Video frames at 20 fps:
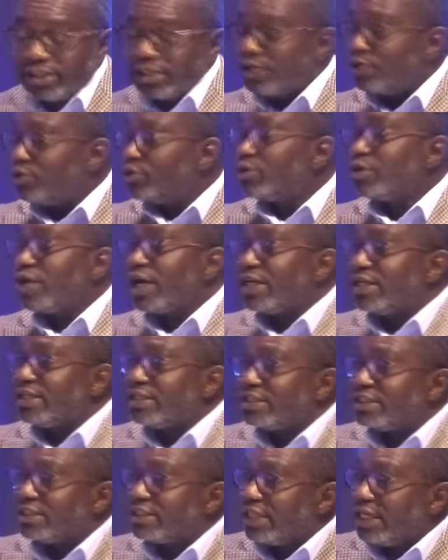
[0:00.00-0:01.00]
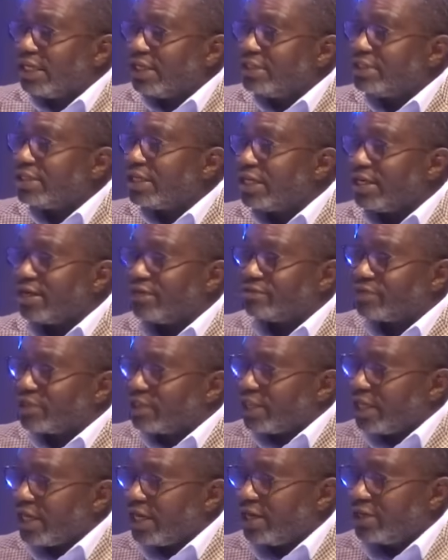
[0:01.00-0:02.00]
Lungu had his stint and
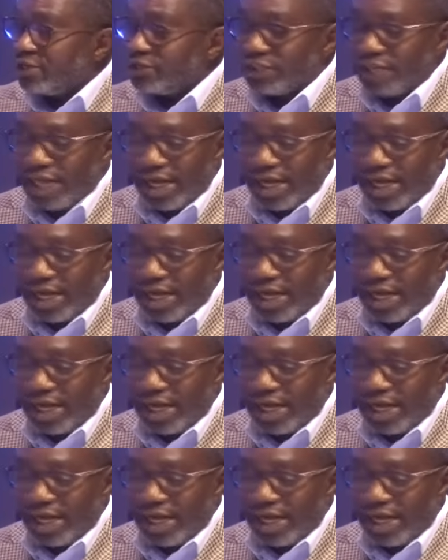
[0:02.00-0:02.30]
everything else, and